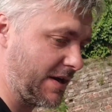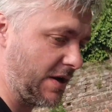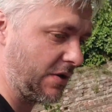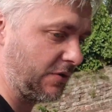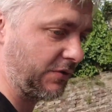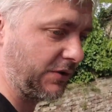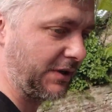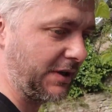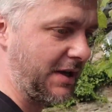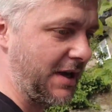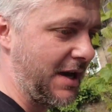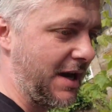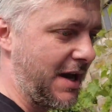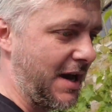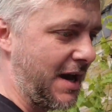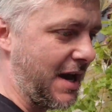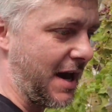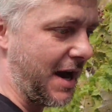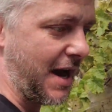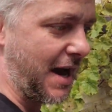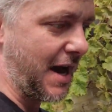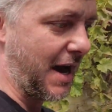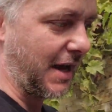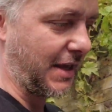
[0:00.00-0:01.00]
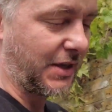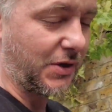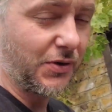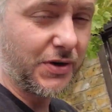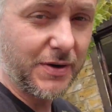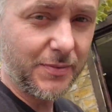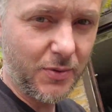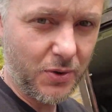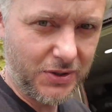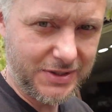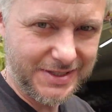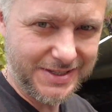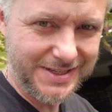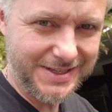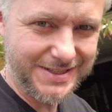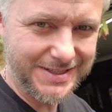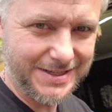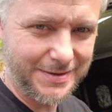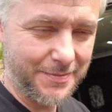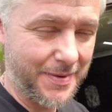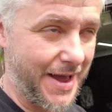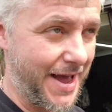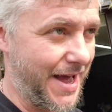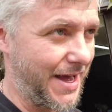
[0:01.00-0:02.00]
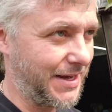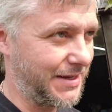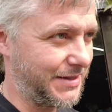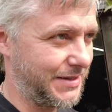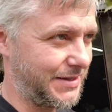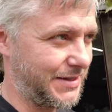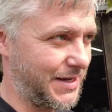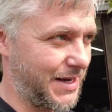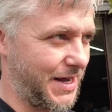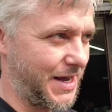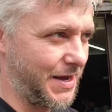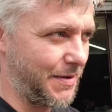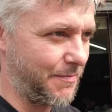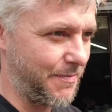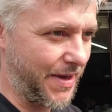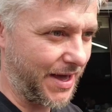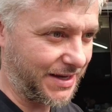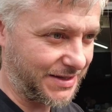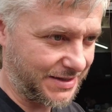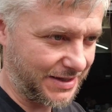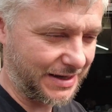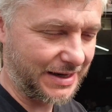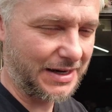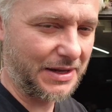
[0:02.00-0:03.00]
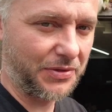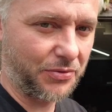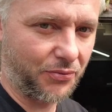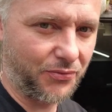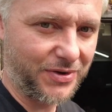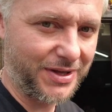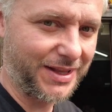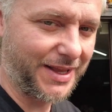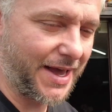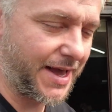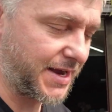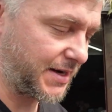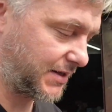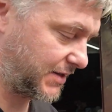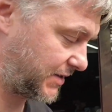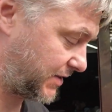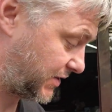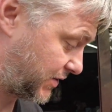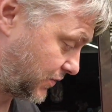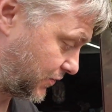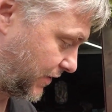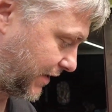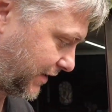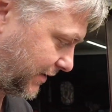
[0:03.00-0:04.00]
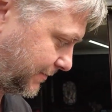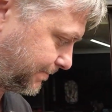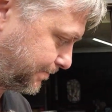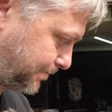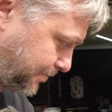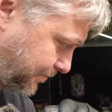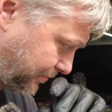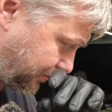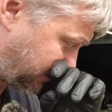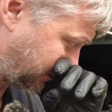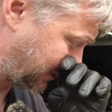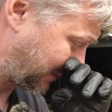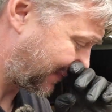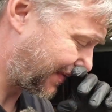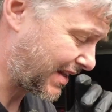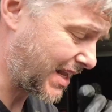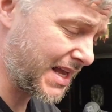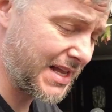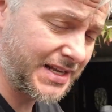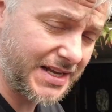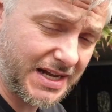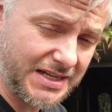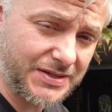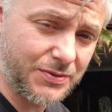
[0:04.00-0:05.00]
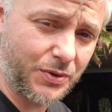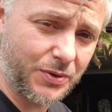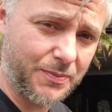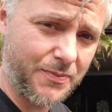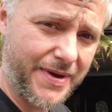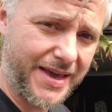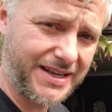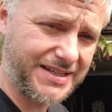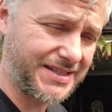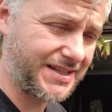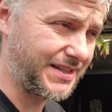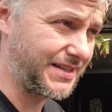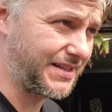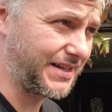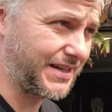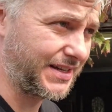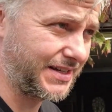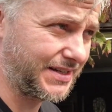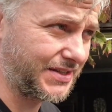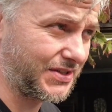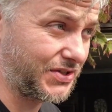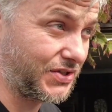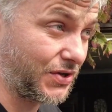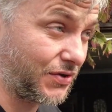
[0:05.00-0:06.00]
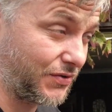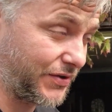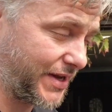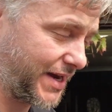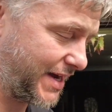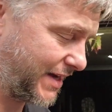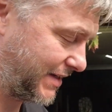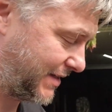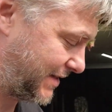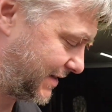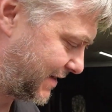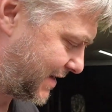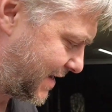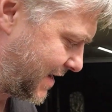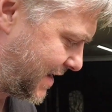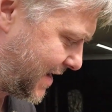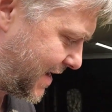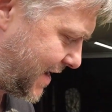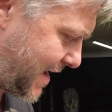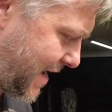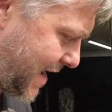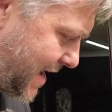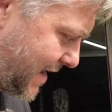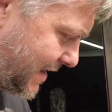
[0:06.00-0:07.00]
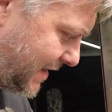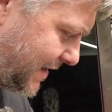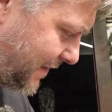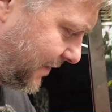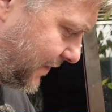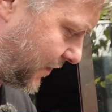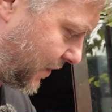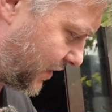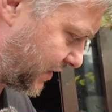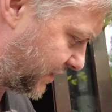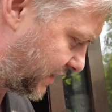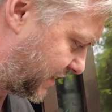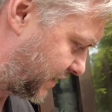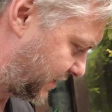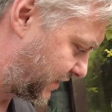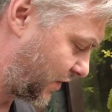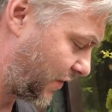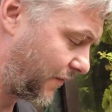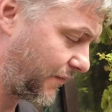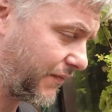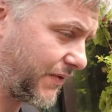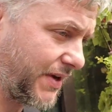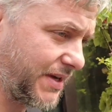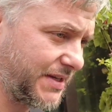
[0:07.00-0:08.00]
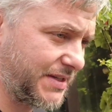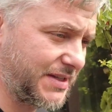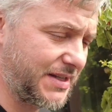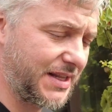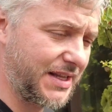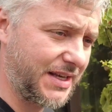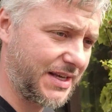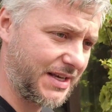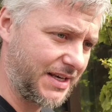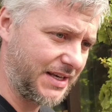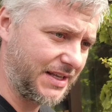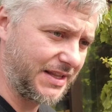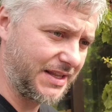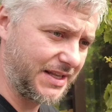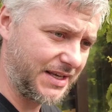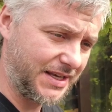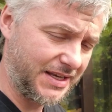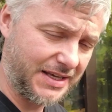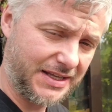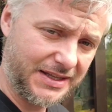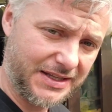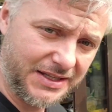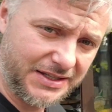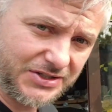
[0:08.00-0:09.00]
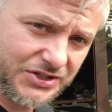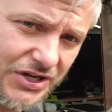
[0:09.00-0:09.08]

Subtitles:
coat. Unimold system has basically 3 layers to it, and that's what makes it so nice. The first is obviously the